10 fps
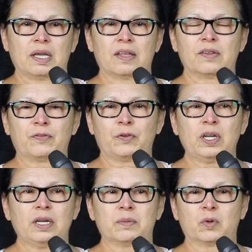And the
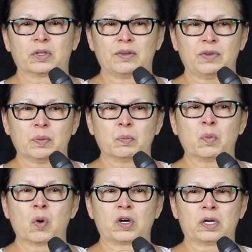freedom will give you
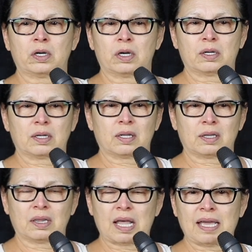more
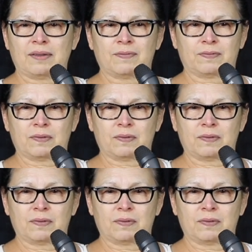life